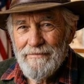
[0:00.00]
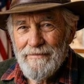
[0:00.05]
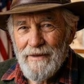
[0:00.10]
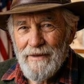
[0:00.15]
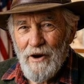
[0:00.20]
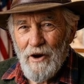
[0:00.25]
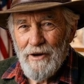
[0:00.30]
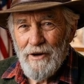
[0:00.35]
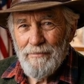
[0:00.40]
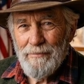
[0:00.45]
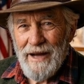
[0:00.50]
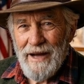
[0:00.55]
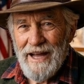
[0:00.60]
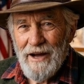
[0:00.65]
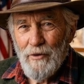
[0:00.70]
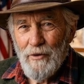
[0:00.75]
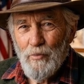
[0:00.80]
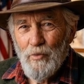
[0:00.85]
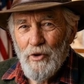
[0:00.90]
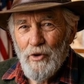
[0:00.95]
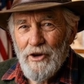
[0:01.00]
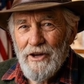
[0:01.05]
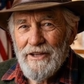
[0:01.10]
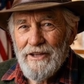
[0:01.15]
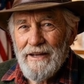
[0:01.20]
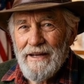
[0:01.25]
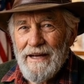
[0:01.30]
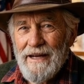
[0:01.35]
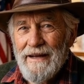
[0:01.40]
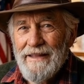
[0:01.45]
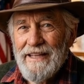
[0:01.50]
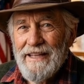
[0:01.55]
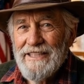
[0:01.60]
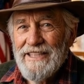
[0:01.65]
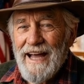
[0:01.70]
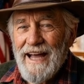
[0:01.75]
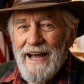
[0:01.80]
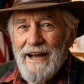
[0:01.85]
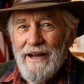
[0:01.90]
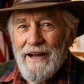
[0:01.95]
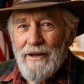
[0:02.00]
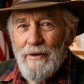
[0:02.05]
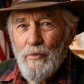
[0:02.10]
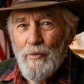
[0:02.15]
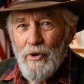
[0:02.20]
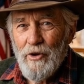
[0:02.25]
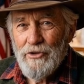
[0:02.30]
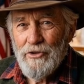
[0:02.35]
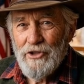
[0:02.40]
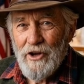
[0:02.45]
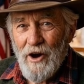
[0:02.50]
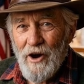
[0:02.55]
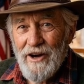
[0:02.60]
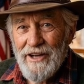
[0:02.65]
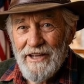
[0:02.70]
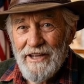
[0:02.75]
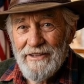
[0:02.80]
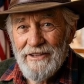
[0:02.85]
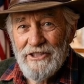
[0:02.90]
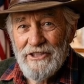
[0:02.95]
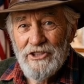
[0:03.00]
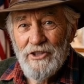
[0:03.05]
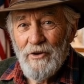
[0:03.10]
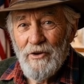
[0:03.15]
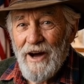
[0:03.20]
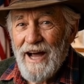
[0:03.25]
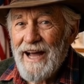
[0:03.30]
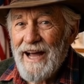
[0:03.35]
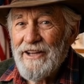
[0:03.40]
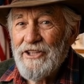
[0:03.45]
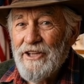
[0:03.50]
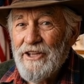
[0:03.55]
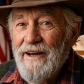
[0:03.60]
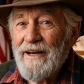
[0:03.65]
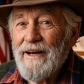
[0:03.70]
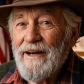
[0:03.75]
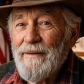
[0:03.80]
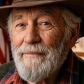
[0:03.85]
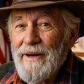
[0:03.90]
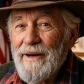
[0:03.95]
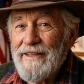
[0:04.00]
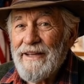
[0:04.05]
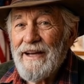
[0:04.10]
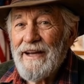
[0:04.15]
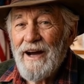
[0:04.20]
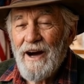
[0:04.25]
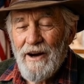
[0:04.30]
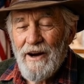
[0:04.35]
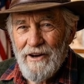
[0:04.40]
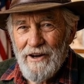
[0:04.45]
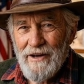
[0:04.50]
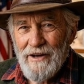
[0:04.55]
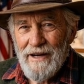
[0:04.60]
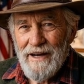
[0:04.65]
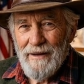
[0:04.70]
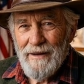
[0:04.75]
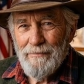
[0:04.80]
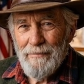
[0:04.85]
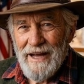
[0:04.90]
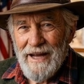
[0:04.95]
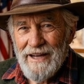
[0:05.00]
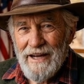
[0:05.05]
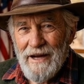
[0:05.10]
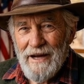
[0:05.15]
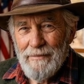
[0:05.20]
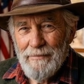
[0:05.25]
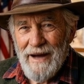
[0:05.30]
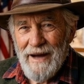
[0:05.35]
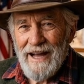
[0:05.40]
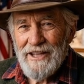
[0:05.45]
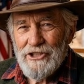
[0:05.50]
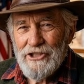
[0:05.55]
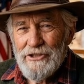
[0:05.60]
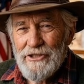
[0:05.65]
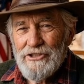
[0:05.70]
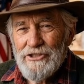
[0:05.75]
On pale wood, the tannin will darken the scratch, but the color may not match the